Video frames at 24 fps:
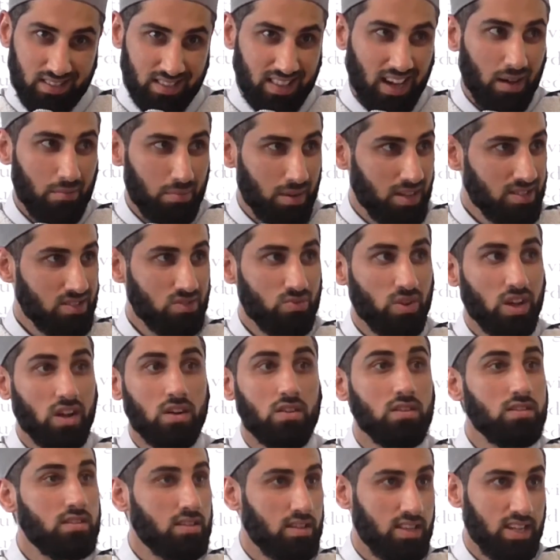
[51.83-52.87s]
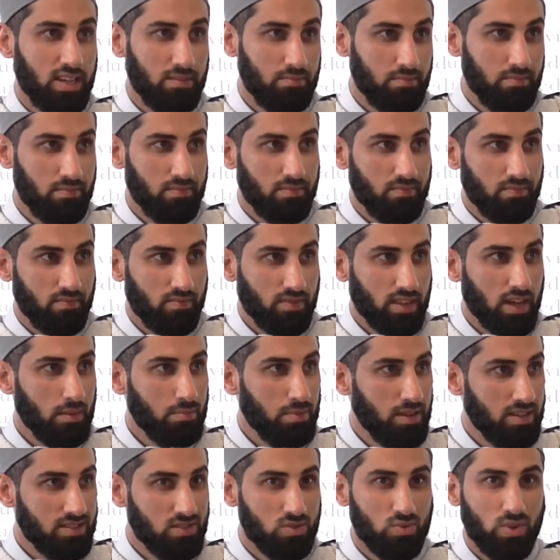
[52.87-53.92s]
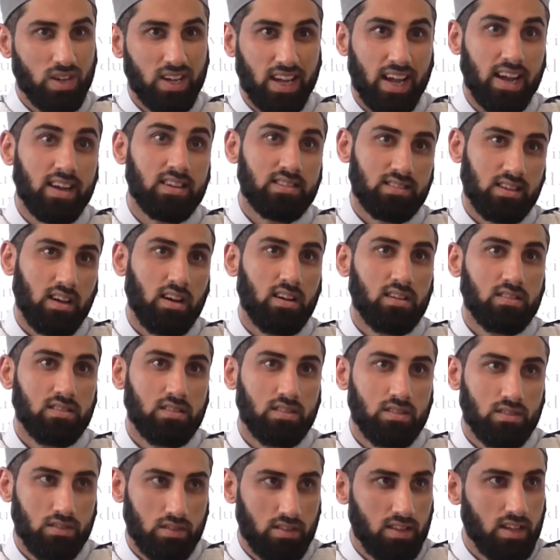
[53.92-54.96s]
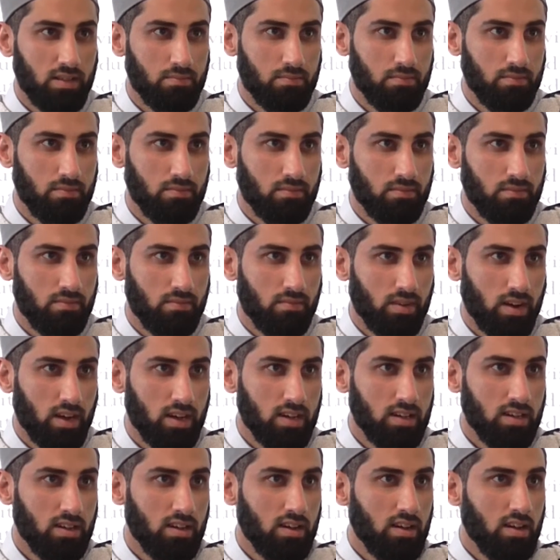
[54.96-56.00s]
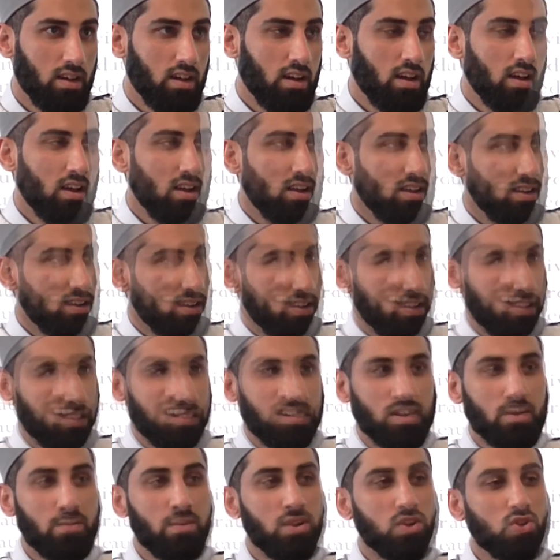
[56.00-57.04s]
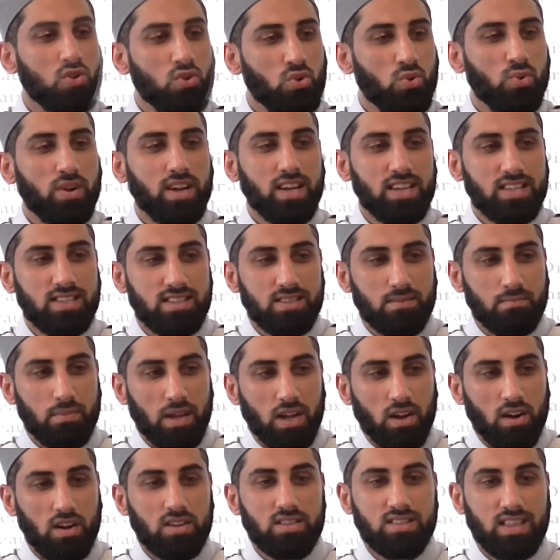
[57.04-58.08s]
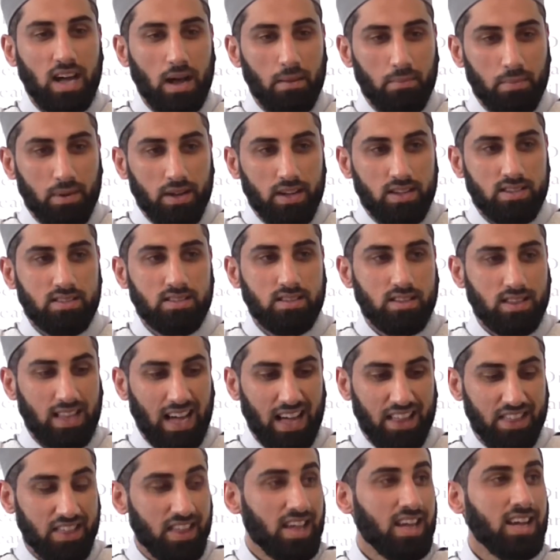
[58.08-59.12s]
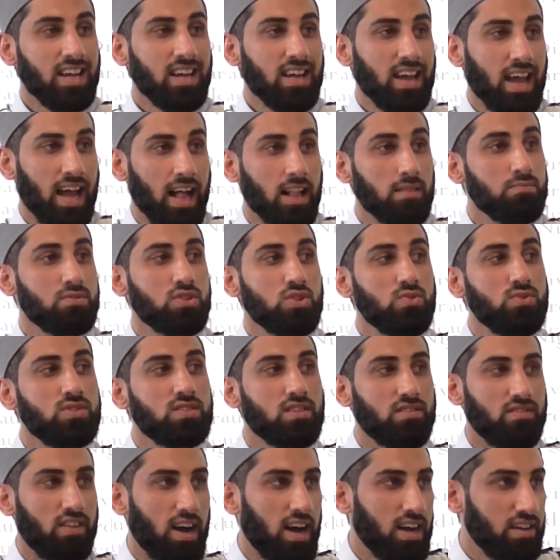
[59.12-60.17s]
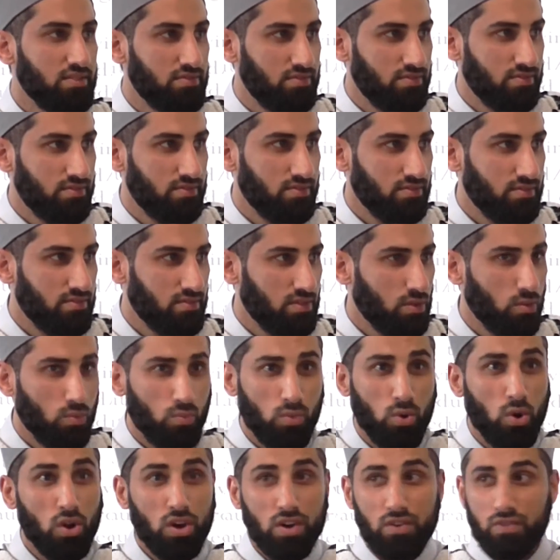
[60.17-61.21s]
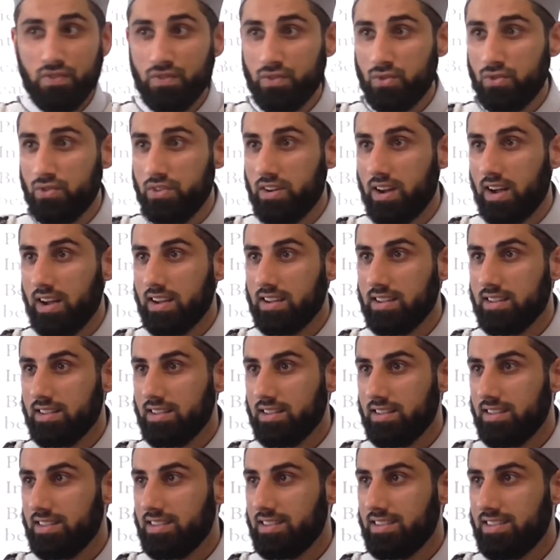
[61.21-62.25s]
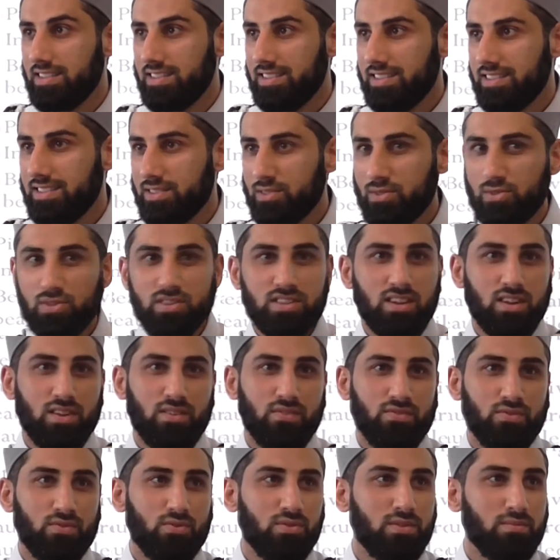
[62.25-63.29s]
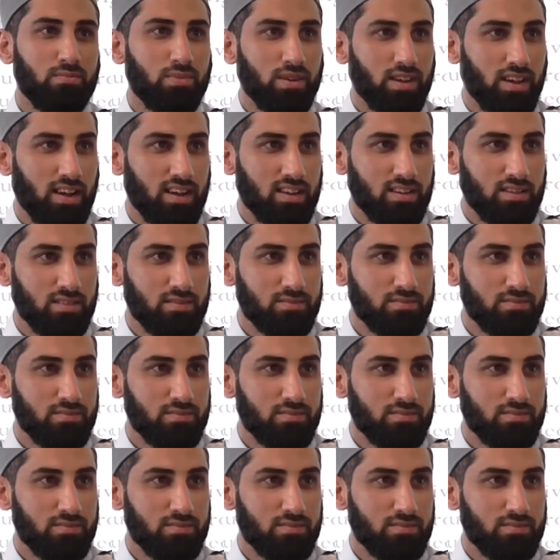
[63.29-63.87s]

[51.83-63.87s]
that person being good to them, that person being ihsan to them, right? Number two is because that thing helps you survive. We all love food, right? Who doesn't love food? Put your hand